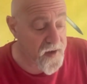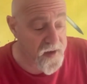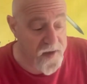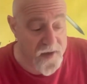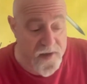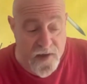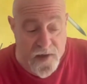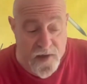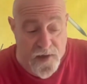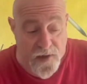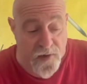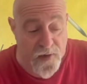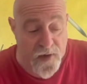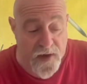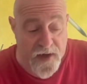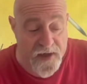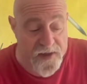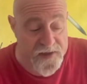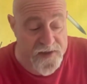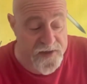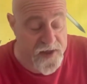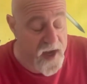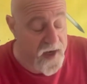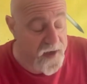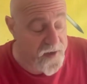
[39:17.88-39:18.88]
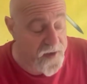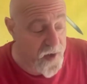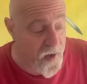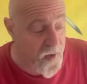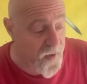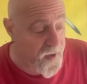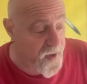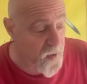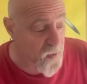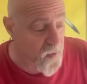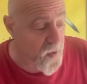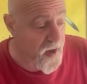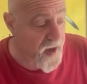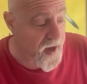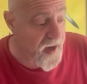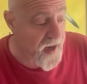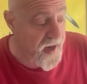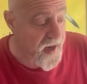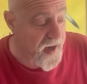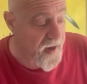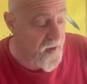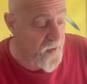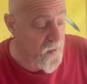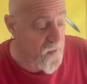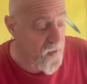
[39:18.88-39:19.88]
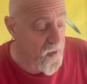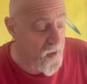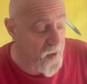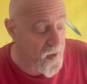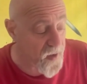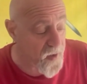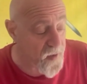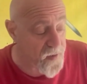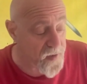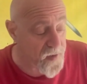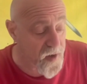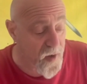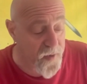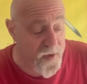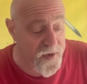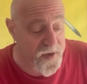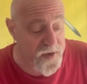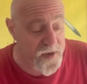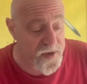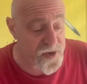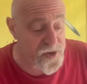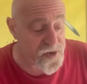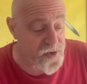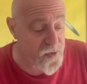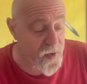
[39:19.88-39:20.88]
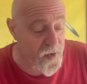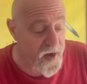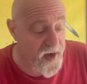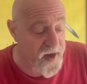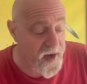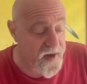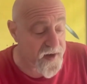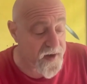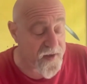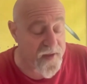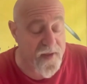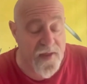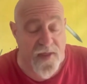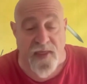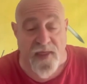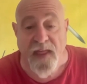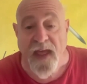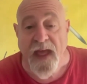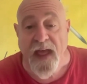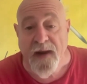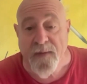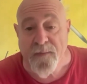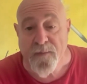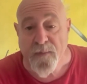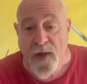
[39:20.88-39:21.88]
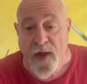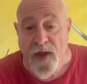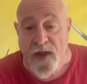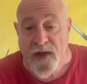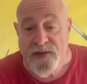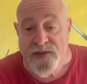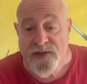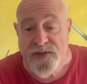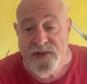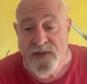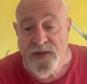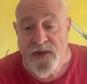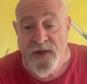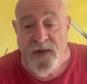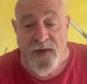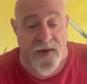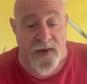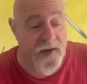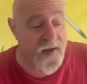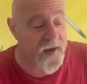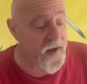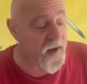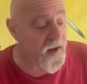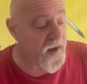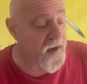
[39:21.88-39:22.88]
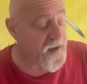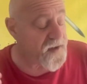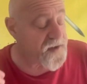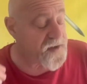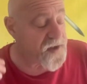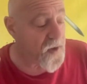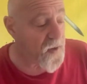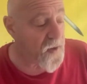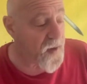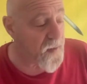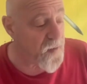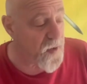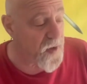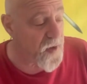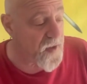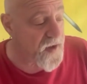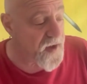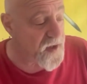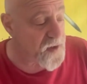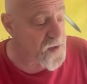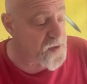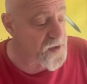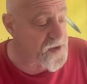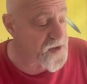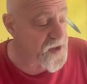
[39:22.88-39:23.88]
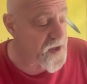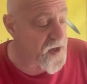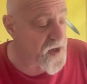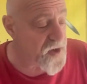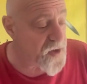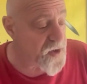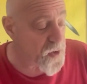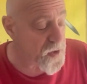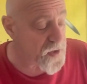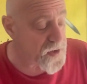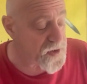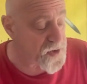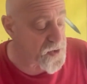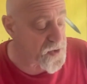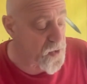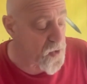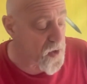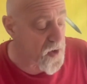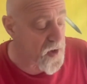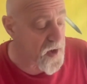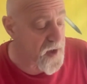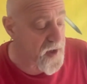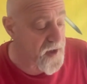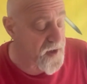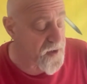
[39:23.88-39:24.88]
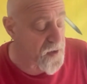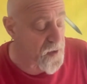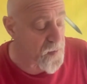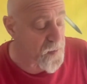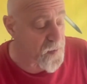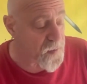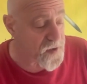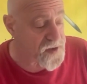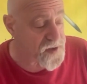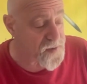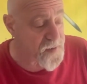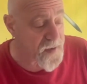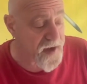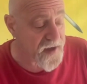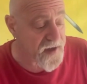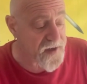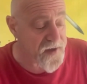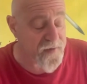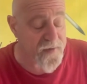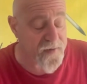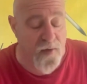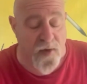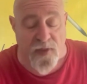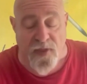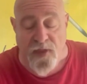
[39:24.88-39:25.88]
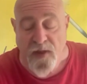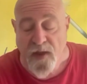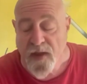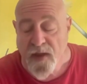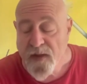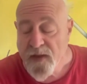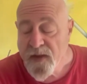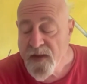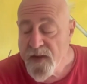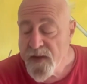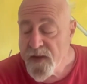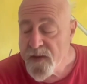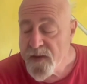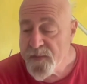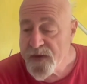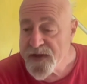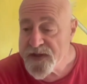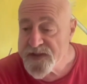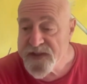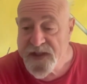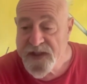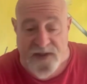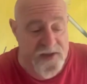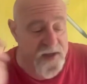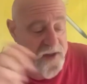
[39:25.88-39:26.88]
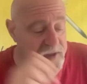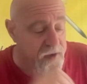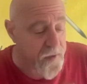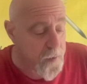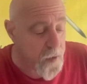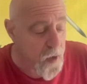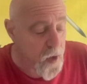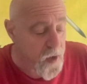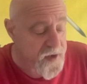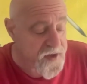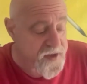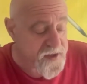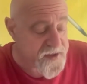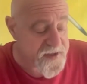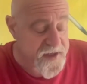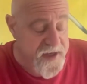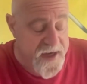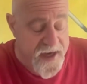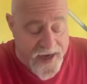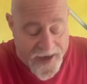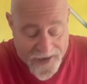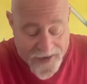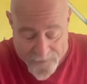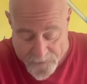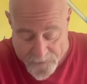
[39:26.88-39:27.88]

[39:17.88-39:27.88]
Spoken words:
clearly it's not going away or going to shrink that much. So I'm really interested in your story and your perspective on the business and the market today.